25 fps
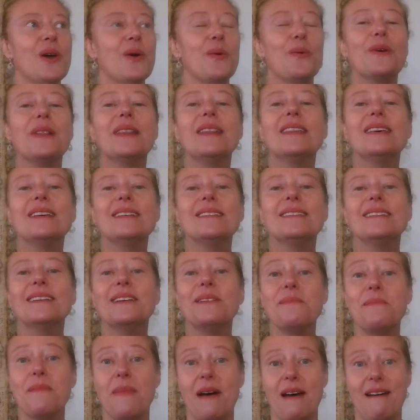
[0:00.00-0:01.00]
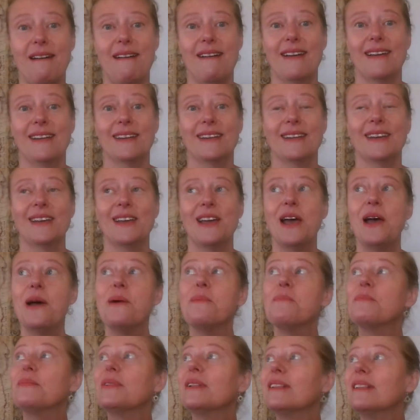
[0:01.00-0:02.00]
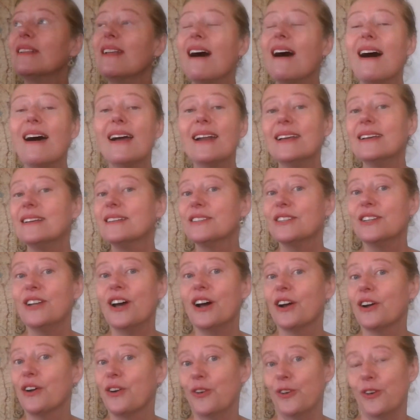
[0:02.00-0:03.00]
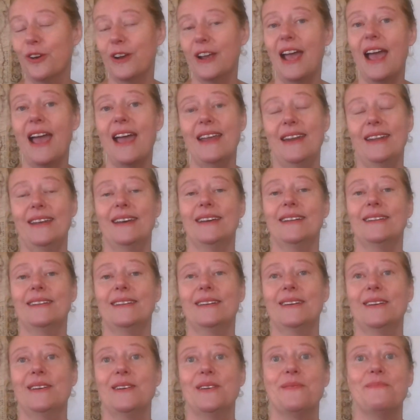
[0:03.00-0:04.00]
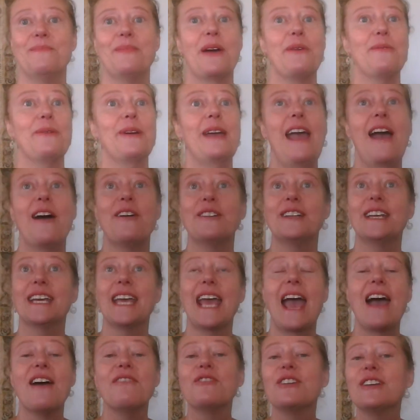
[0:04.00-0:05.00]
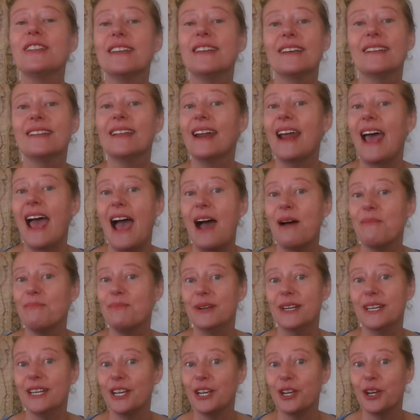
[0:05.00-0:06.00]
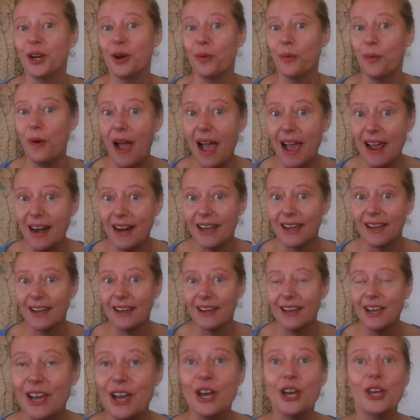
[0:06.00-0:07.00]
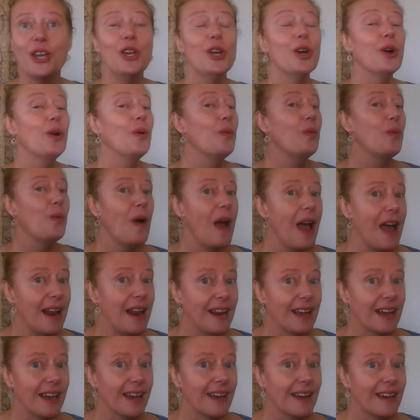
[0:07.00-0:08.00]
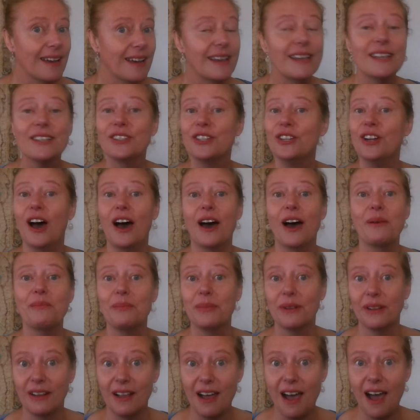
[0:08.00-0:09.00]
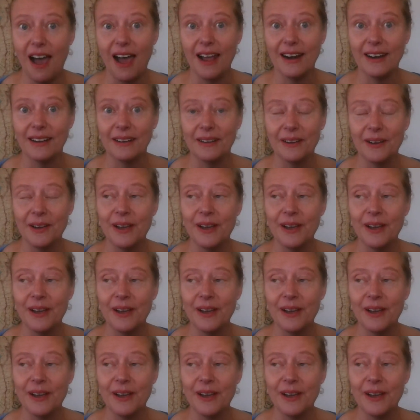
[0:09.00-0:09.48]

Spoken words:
With this in mind, plot is not created by recounting everything that happened at your wedding. Your wedding is not plot.